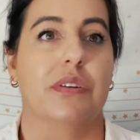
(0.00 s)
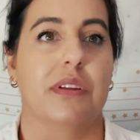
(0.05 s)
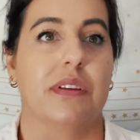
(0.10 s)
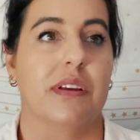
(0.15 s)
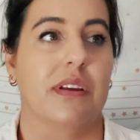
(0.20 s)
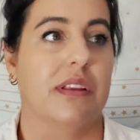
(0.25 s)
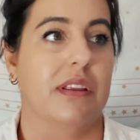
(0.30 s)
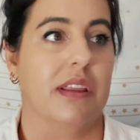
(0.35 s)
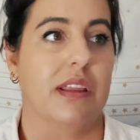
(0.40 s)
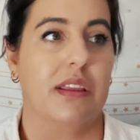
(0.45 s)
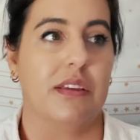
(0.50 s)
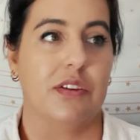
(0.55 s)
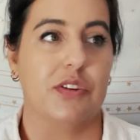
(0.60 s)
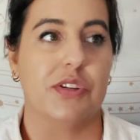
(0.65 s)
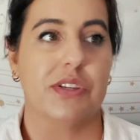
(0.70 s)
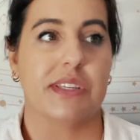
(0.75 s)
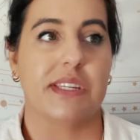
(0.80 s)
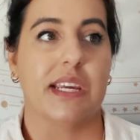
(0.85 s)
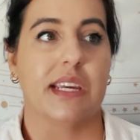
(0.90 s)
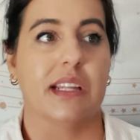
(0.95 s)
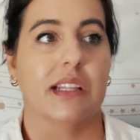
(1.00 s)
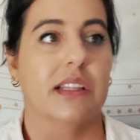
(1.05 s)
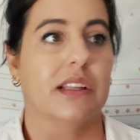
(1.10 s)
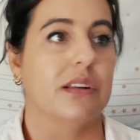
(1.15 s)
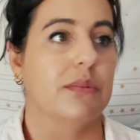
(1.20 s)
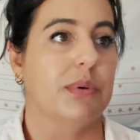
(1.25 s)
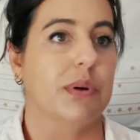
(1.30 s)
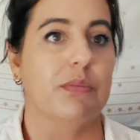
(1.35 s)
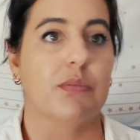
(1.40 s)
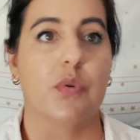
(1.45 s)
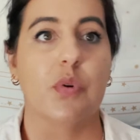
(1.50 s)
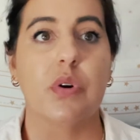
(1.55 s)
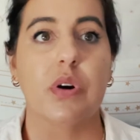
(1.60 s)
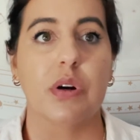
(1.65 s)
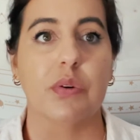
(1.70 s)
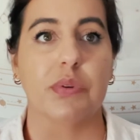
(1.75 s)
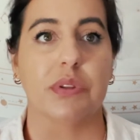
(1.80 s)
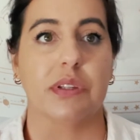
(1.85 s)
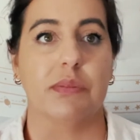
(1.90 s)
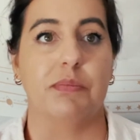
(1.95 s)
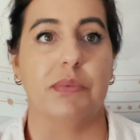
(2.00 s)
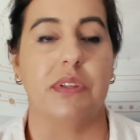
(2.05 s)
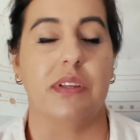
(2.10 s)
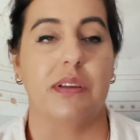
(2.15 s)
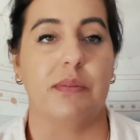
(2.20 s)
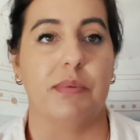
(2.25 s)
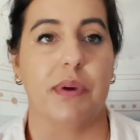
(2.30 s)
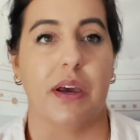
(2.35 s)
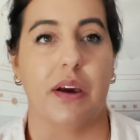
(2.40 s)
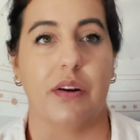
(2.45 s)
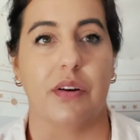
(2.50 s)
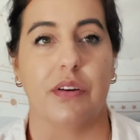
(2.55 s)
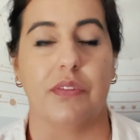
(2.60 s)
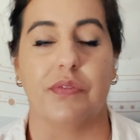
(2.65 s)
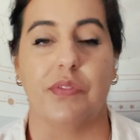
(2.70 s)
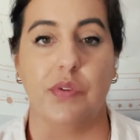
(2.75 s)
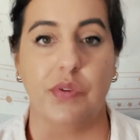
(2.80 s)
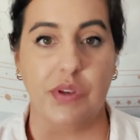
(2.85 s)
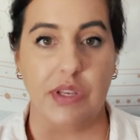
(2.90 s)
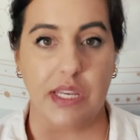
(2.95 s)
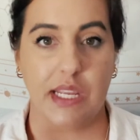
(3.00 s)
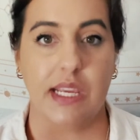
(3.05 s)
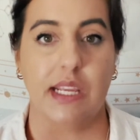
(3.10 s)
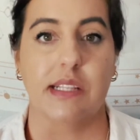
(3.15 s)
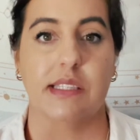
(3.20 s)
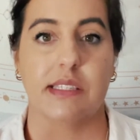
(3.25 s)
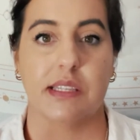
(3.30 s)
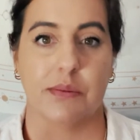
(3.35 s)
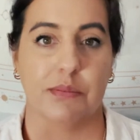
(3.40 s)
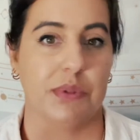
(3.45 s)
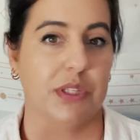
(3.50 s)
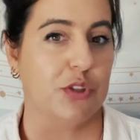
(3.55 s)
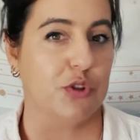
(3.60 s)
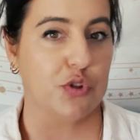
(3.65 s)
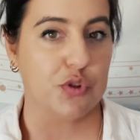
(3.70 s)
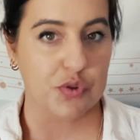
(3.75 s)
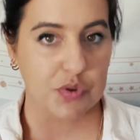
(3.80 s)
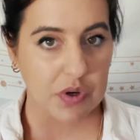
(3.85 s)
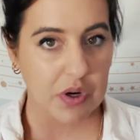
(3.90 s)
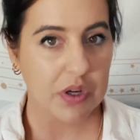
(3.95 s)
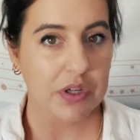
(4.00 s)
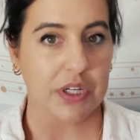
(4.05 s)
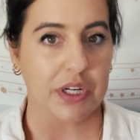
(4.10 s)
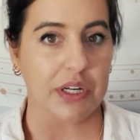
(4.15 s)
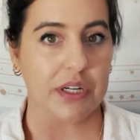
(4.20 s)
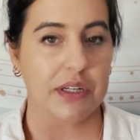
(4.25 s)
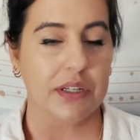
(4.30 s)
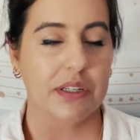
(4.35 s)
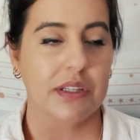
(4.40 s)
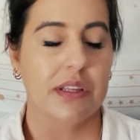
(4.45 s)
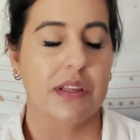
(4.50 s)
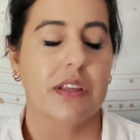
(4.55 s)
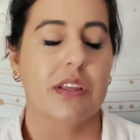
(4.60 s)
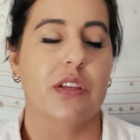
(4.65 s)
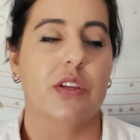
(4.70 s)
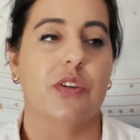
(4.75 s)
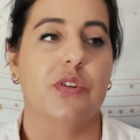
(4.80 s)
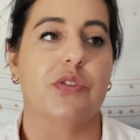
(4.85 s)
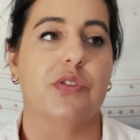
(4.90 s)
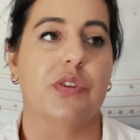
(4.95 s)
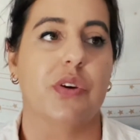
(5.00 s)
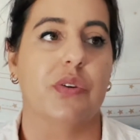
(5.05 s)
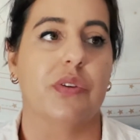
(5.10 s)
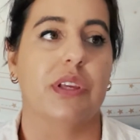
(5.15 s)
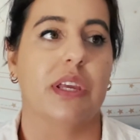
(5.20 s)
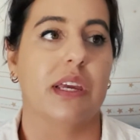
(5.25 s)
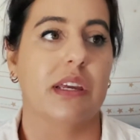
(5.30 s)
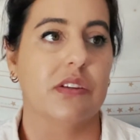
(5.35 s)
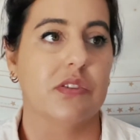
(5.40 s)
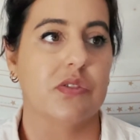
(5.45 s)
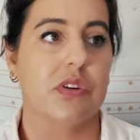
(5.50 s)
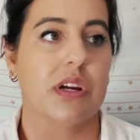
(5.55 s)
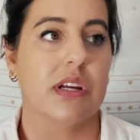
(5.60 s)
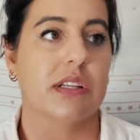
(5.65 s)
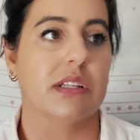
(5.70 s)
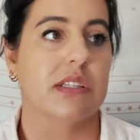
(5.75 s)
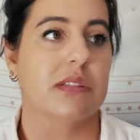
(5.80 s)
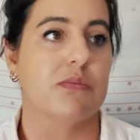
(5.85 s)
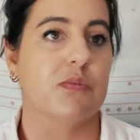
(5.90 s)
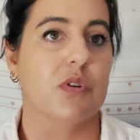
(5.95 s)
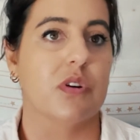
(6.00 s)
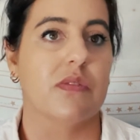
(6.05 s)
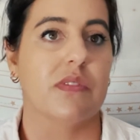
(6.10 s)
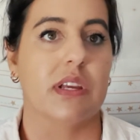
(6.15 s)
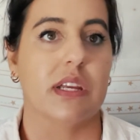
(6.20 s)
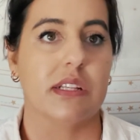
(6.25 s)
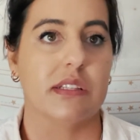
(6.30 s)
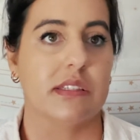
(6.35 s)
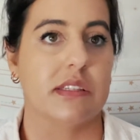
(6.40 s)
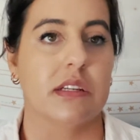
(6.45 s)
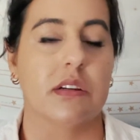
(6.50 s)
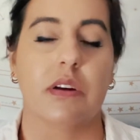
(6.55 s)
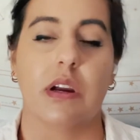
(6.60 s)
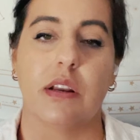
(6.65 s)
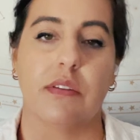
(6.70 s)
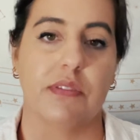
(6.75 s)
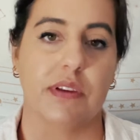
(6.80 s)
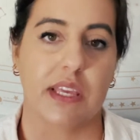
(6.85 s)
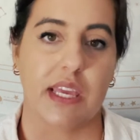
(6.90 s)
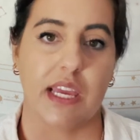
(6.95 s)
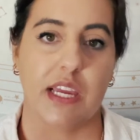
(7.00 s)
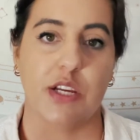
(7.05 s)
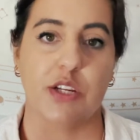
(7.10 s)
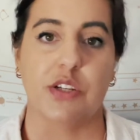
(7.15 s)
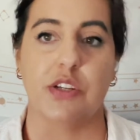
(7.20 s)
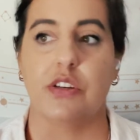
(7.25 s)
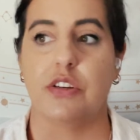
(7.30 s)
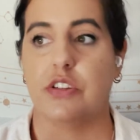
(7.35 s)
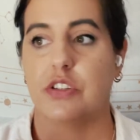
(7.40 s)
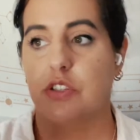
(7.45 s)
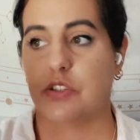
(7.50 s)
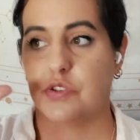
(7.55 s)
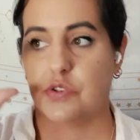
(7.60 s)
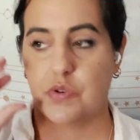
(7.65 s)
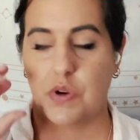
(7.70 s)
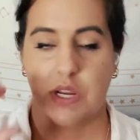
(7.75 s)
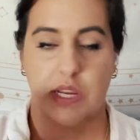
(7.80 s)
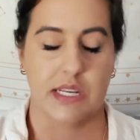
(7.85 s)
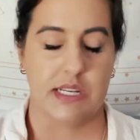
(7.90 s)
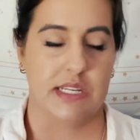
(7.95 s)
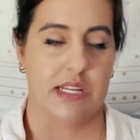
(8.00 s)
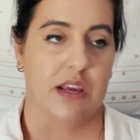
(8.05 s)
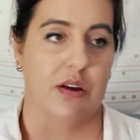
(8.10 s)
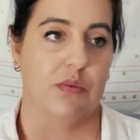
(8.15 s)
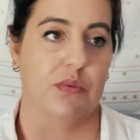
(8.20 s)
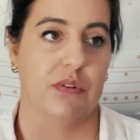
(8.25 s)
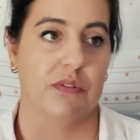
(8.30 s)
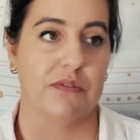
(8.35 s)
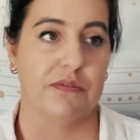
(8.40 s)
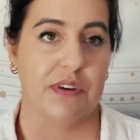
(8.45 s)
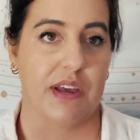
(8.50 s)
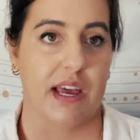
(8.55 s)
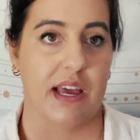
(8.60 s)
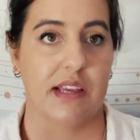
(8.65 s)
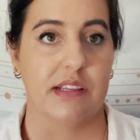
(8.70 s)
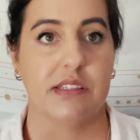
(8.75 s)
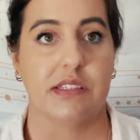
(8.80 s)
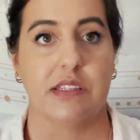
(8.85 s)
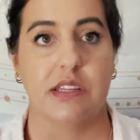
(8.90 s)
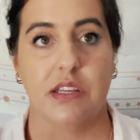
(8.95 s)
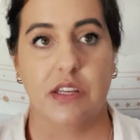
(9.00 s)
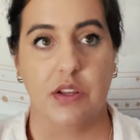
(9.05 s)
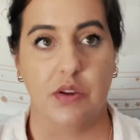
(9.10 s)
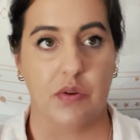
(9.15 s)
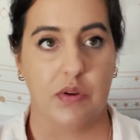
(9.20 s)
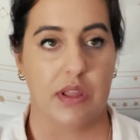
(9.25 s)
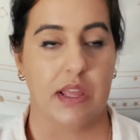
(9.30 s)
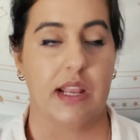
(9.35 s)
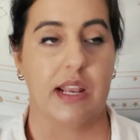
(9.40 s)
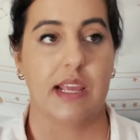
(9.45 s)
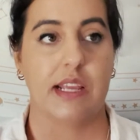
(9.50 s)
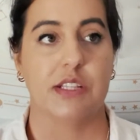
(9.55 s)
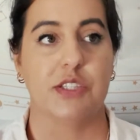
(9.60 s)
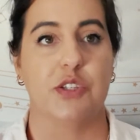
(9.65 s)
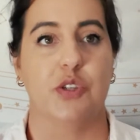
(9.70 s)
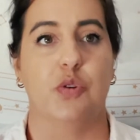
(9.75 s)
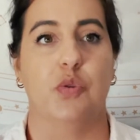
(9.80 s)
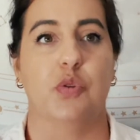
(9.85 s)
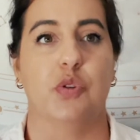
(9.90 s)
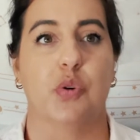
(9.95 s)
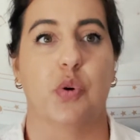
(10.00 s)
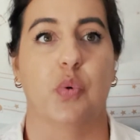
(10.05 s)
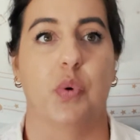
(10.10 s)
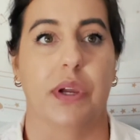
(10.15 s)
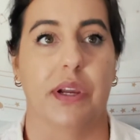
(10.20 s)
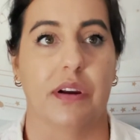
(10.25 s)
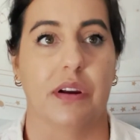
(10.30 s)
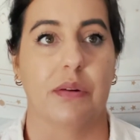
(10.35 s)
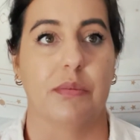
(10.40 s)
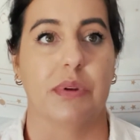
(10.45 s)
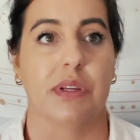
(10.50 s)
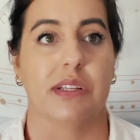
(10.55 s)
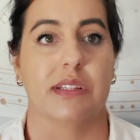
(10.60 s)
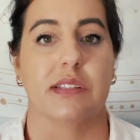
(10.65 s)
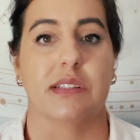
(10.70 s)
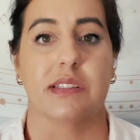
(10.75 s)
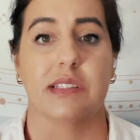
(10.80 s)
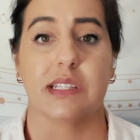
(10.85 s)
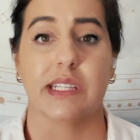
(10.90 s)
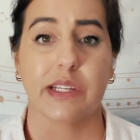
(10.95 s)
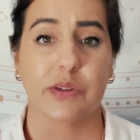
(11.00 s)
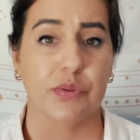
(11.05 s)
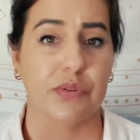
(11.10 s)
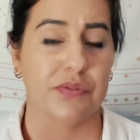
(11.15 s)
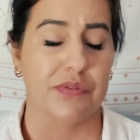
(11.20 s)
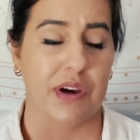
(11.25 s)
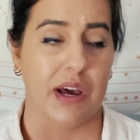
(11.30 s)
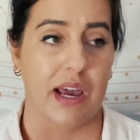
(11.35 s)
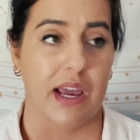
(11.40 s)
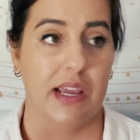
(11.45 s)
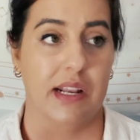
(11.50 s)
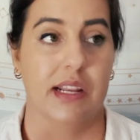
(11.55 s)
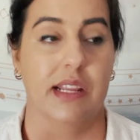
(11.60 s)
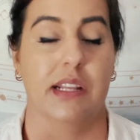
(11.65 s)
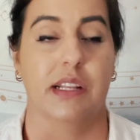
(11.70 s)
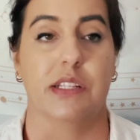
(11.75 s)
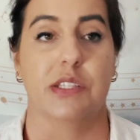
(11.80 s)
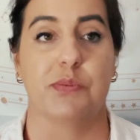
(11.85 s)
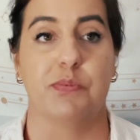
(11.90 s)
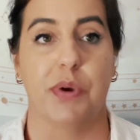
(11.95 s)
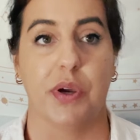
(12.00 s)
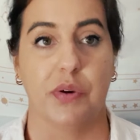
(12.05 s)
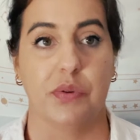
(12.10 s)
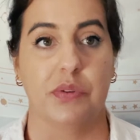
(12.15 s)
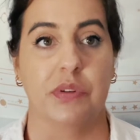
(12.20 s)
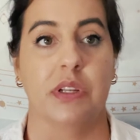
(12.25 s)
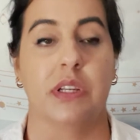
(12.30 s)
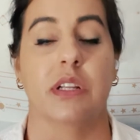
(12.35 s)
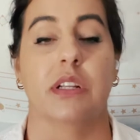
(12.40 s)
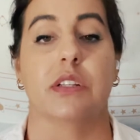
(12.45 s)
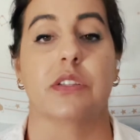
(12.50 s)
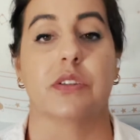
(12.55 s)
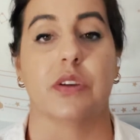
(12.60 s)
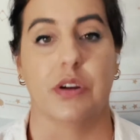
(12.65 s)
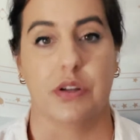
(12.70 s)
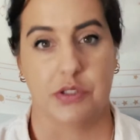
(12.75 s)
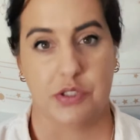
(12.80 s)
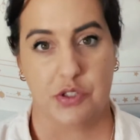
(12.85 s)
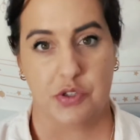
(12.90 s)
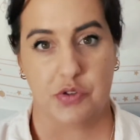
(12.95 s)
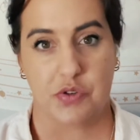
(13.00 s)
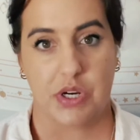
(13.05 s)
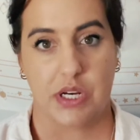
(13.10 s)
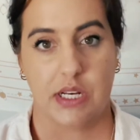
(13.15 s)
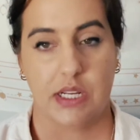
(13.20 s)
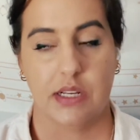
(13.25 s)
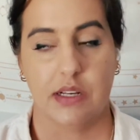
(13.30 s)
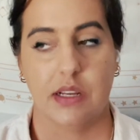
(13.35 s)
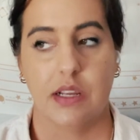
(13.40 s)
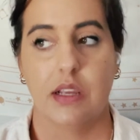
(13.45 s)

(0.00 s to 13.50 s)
You just take a little bit more with the tea powder if you need something stronger. So the extract is more of an instant gratification. You just drink it down real fast and it hits you quicker because it's liquefied and it's potent and it's concentrated.